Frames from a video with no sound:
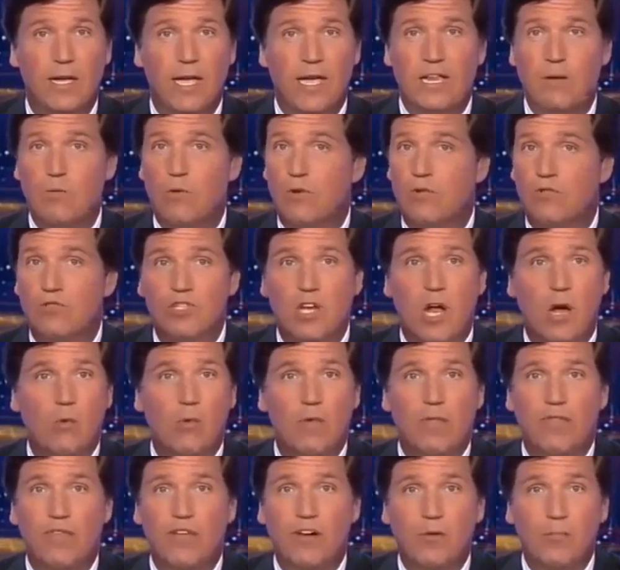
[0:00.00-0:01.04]
anyone who's
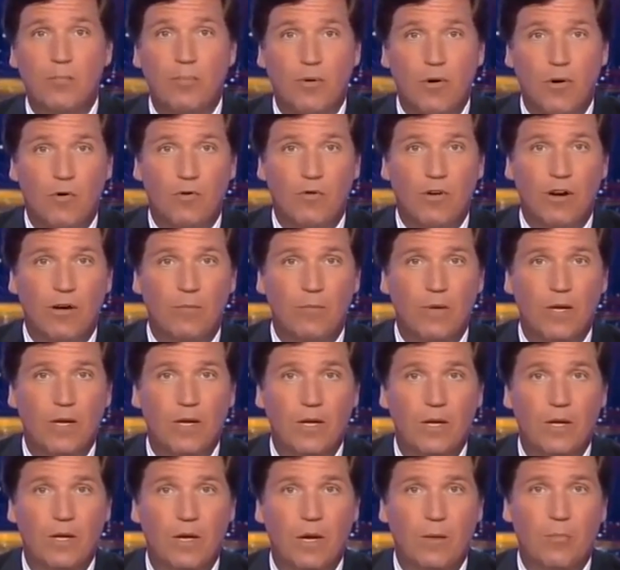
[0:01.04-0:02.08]
not with their
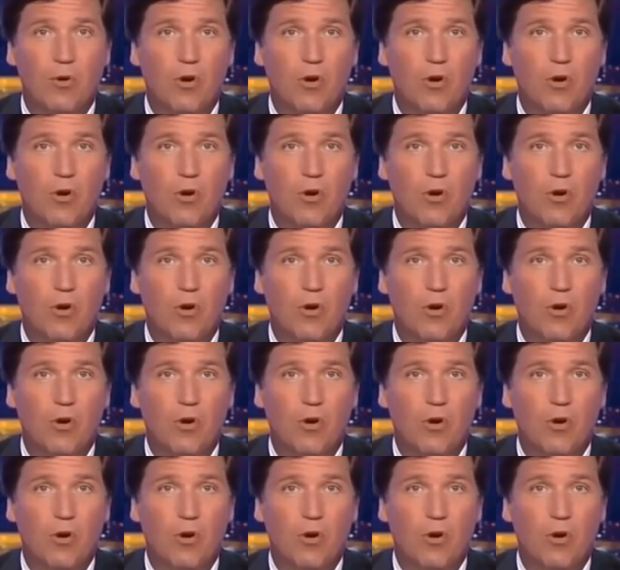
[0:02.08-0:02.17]
program,